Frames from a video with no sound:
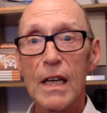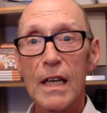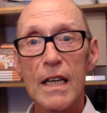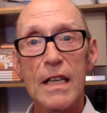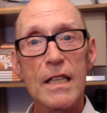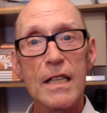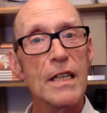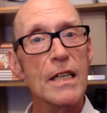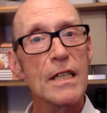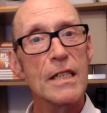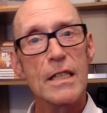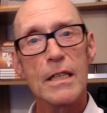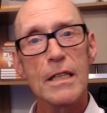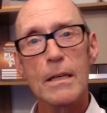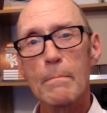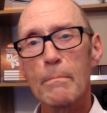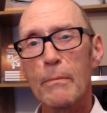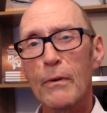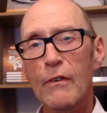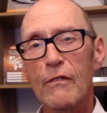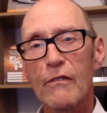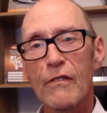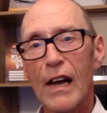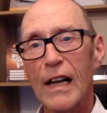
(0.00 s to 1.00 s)
Is it to
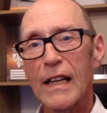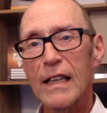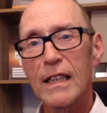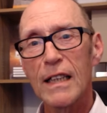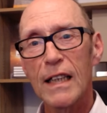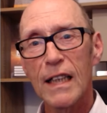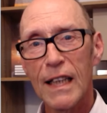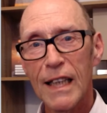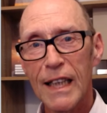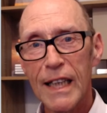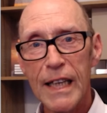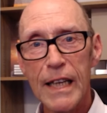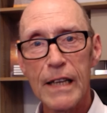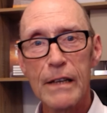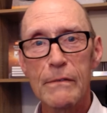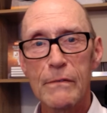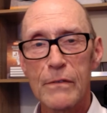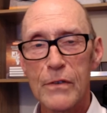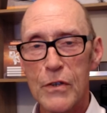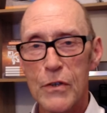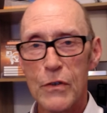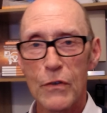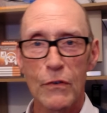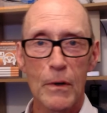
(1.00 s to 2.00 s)
prevent
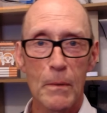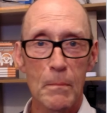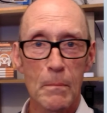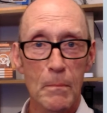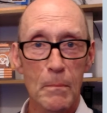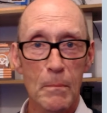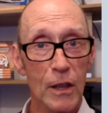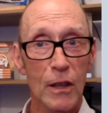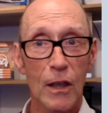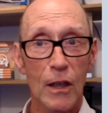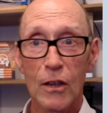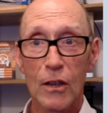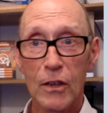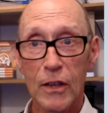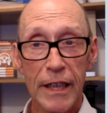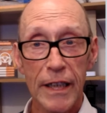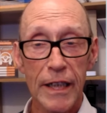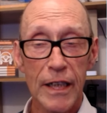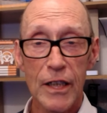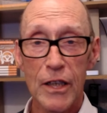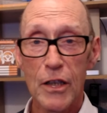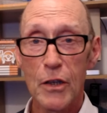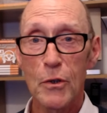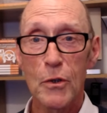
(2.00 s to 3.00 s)
leaves from
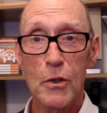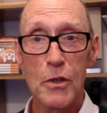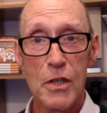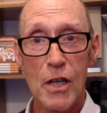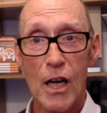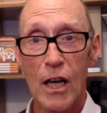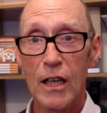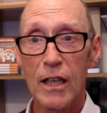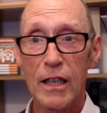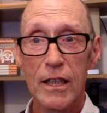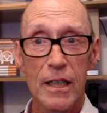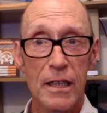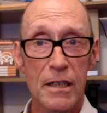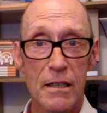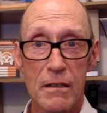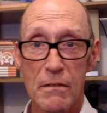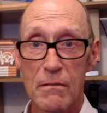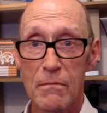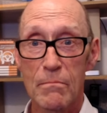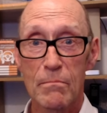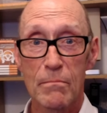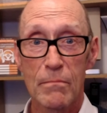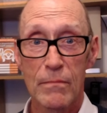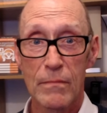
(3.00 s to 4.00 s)
clogging your tyres?
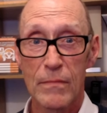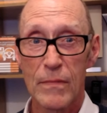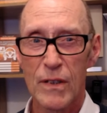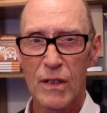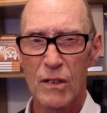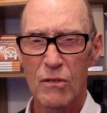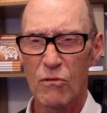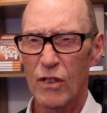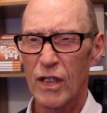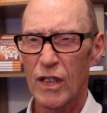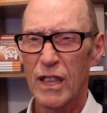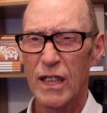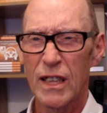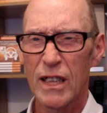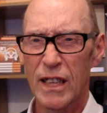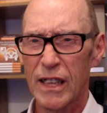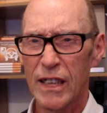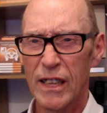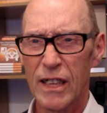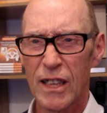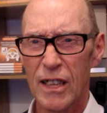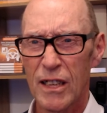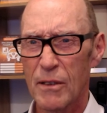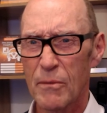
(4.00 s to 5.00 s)
Not really,
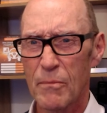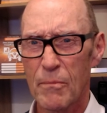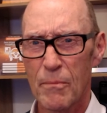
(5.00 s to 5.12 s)
no.